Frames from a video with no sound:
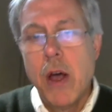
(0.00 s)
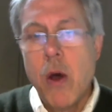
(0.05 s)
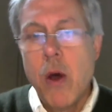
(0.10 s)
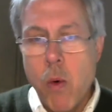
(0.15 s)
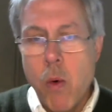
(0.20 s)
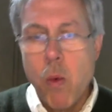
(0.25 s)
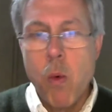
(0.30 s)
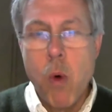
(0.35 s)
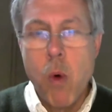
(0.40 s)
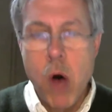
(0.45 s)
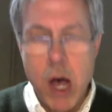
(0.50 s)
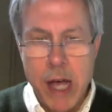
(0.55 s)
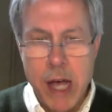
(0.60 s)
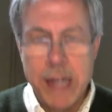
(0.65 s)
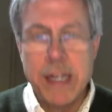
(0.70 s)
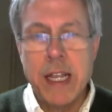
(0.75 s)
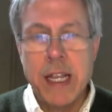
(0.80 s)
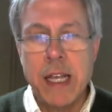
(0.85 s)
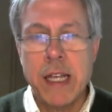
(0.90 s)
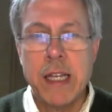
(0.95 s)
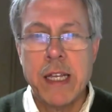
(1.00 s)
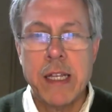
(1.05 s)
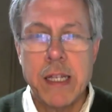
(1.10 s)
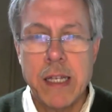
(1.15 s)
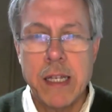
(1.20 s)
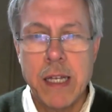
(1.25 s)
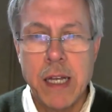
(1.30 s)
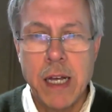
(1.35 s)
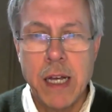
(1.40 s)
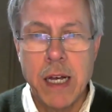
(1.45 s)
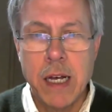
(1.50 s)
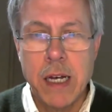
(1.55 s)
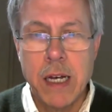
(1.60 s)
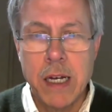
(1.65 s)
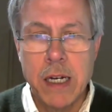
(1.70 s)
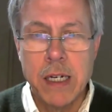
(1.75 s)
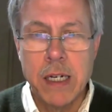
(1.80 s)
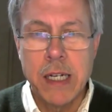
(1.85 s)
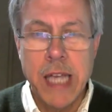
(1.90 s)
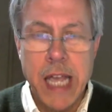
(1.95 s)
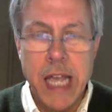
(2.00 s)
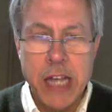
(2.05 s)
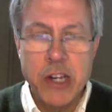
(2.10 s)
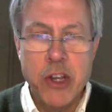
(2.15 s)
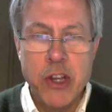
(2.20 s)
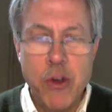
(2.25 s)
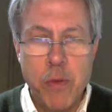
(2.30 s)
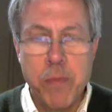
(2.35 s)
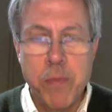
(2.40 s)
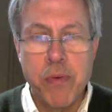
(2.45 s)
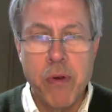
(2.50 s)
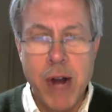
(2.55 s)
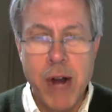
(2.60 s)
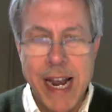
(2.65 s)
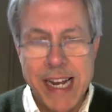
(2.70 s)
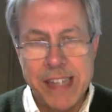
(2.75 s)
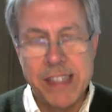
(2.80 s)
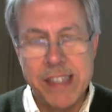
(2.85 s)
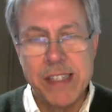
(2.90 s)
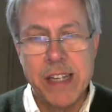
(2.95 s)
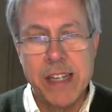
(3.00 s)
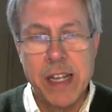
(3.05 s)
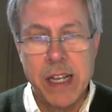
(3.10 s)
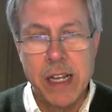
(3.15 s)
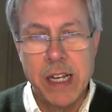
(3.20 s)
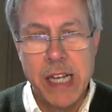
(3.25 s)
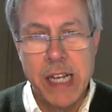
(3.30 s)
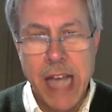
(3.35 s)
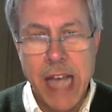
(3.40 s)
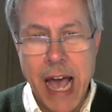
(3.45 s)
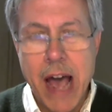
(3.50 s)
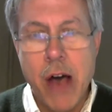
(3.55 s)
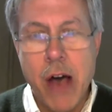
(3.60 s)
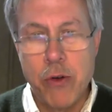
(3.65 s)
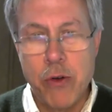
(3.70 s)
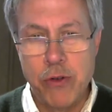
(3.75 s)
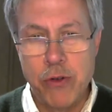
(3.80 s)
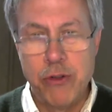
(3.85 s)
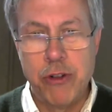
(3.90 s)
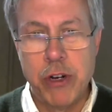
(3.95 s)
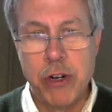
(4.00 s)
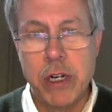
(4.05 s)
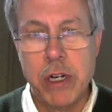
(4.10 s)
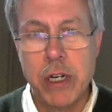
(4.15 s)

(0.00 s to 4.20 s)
One, can you price gouge